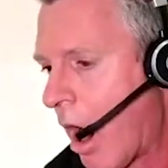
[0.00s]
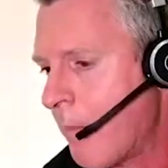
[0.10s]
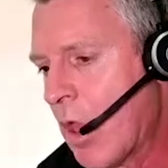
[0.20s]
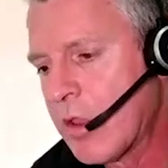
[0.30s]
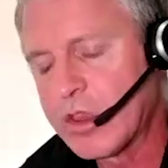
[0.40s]

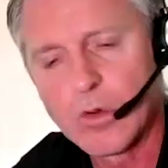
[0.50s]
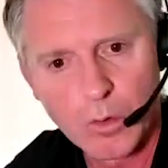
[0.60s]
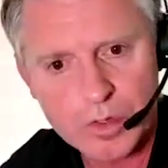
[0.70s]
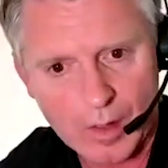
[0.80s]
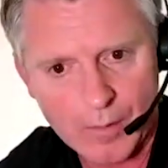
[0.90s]
You
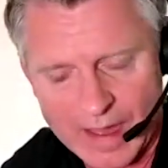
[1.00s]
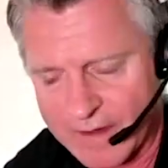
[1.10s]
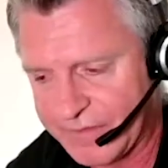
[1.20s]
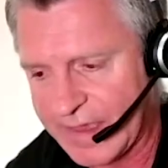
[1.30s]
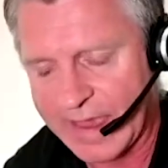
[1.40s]
also have
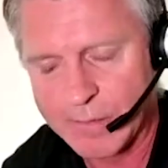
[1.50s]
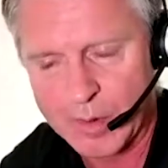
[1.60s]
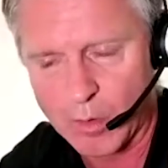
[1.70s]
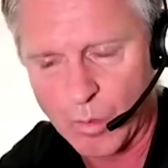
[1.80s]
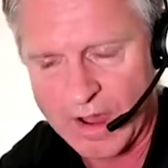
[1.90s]
the inbuilt
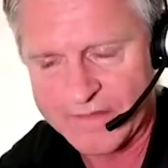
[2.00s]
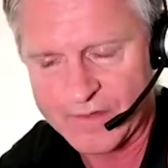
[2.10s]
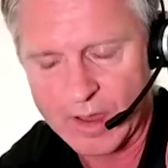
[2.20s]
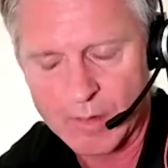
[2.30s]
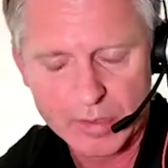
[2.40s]
Wi-Fi and
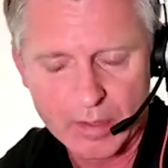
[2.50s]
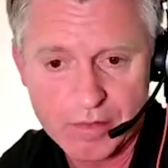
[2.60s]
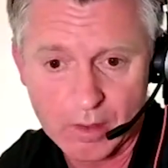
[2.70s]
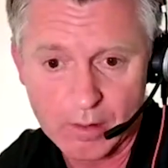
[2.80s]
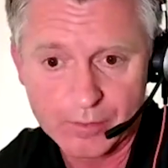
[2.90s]
Bluetooth
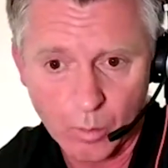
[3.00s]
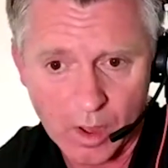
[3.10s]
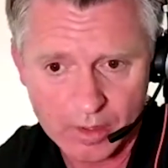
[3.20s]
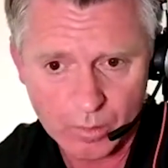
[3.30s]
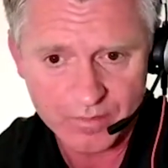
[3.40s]
that works
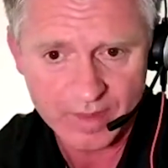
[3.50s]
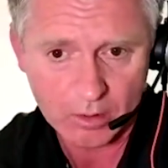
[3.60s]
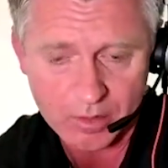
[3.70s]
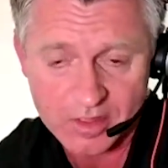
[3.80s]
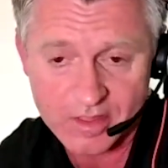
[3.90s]
with Nikon's
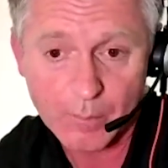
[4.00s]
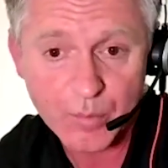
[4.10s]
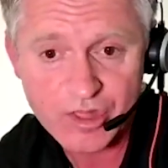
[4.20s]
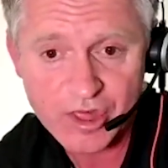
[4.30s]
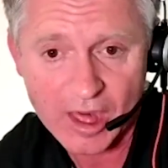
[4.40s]
SnapBridge
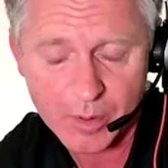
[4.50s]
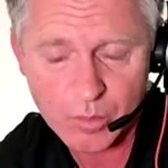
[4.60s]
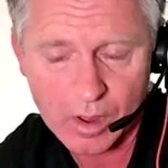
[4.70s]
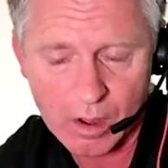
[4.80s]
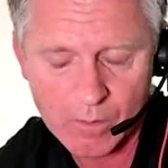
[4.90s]
app as
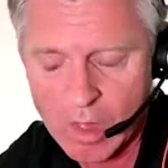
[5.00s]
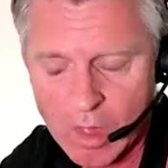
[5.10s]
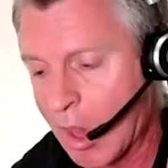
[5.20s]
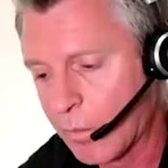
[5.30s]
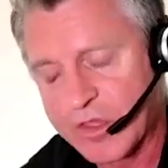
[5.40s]
well,
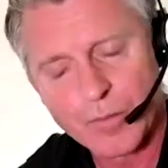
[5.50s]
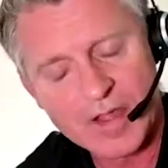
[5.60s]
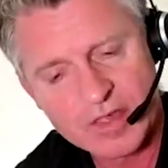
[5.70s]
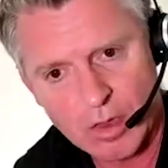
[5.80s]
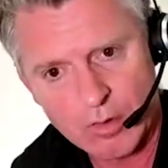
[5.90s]
which means that
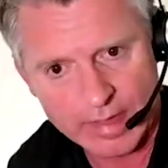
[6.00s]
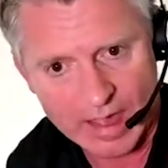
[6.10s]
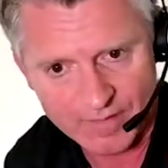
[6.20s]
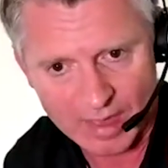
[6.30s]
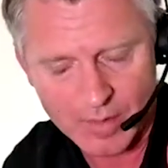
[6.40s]
you can have
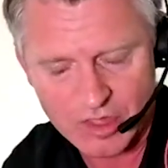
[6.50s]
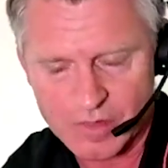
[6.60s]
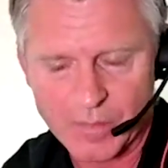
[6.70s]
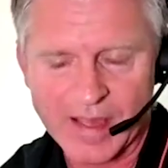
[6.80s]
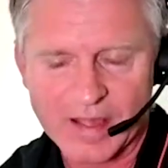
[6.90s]
images being
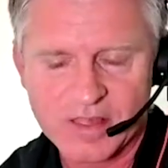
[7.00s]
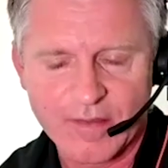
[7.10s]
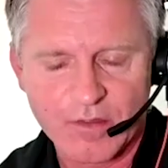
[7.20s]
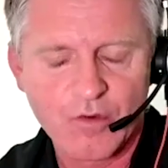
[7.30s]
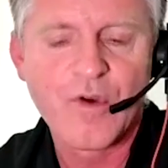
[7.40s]
sent
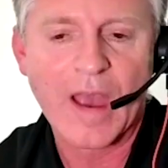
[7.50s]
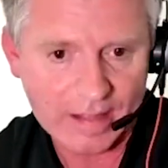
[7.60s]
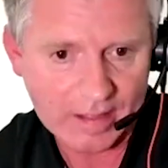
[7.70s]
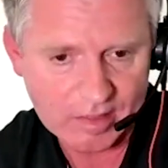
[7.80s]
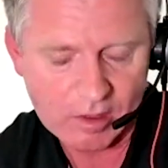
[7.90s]
directly to
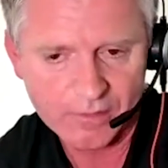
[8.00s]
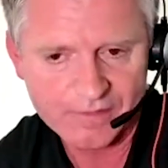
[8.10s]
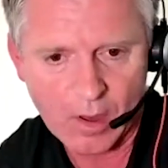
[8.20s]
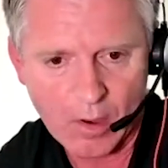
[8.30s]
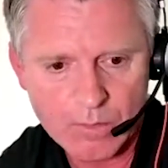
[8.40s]
your
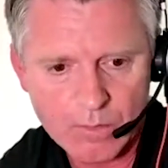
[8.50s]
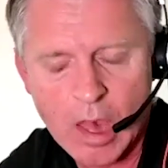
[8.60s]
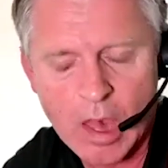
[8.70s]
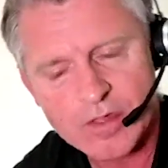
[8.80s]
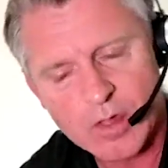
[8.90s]
phone.
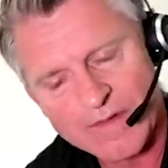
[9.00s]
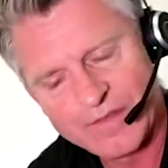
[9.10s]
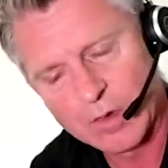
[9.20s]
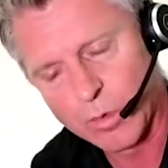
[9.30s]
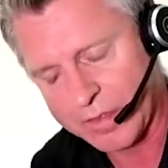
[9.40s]
So if you
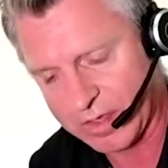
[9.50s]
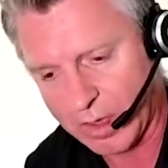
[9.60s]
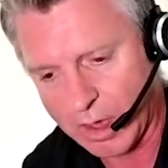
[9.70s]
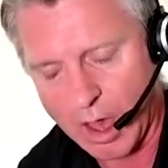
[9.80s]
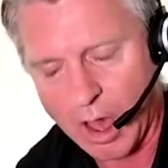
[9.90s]
want
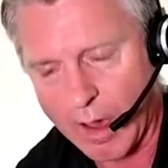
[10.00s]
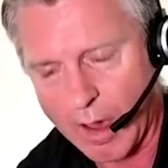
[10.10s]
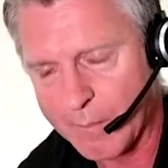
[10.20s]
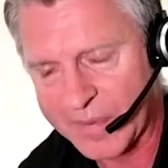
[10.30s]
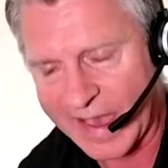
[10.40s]
to
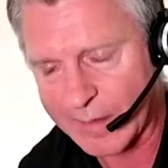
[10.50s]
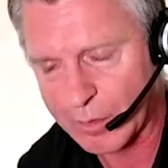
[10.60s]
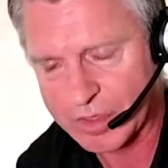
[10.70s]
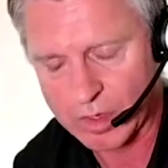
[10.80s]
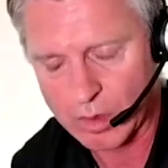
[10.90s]
be able
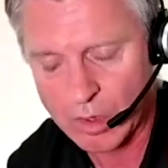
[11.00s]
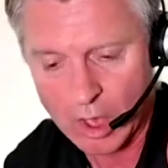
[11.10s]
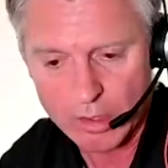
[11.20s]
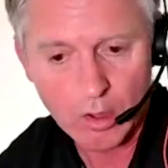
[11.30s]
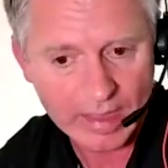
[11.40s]
to
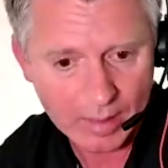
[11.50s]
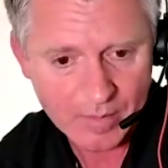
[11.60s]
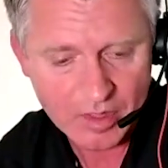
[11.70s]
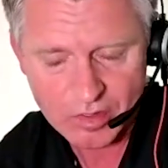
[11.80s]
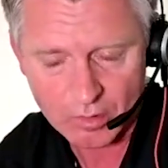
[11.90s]
look at images
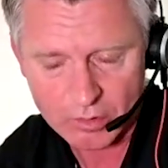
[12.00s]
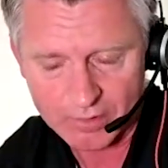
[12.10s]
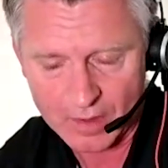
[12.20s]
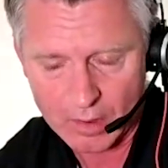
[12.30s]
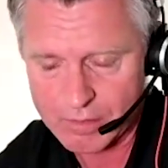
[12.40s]
on your
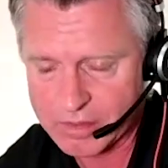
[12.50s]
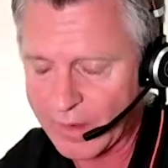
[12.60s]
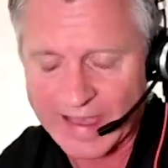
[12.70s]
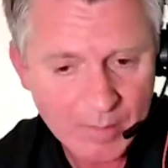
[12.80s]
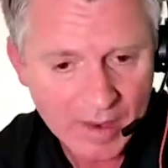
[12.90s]
phone, to
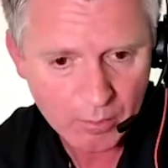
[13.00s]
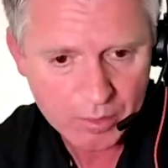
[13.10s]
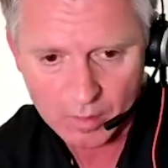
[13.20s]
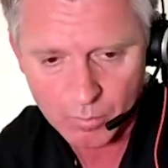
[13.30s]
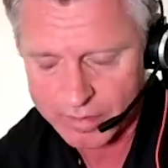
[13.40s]
email
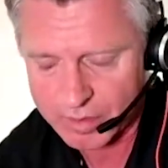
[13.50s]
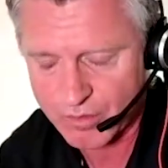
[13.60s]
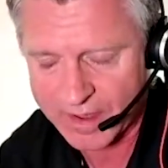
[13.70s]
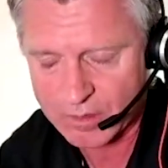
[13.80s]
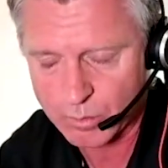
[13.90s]
someone straight
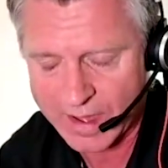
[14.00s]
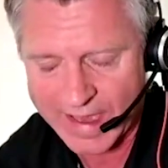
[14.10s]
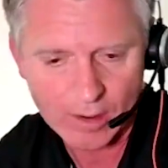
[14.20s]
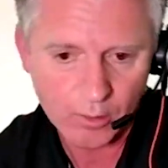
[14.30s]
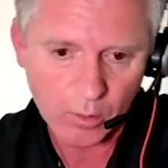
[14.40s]
away, or
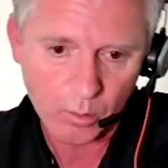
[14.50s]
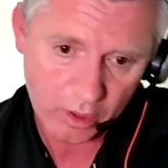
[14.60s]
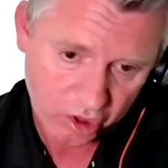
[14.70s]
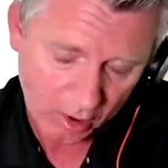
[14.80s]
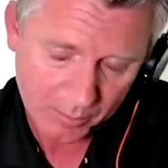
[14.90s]
you want to show
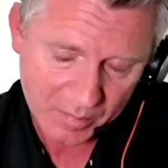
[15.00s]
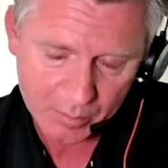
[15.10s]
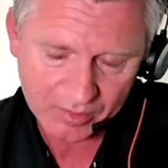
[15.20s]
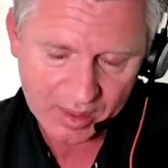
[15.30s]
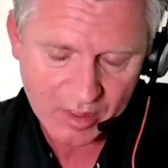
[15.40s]
people the
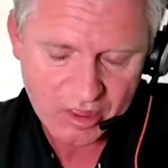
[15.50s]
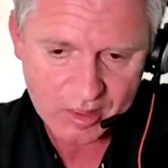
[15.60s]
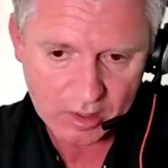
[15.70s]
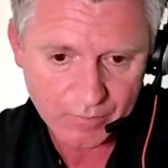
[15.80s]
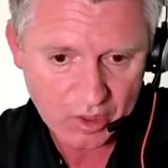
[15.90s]
images that you've
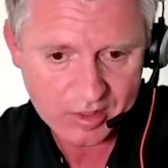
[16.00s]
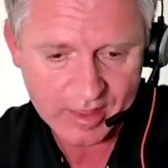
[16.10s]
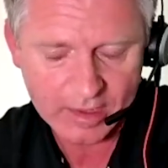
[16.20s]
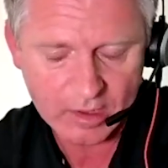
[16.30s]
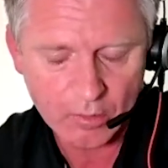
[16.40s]
just taken
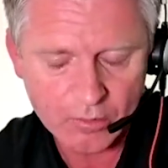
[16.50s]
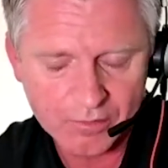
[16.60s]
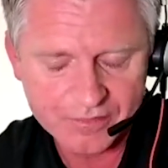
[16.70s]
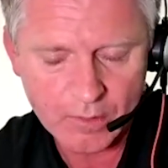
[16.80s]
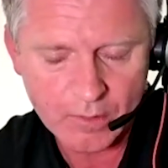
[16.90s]
on your
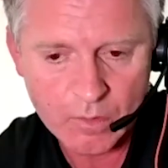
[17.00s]
phone,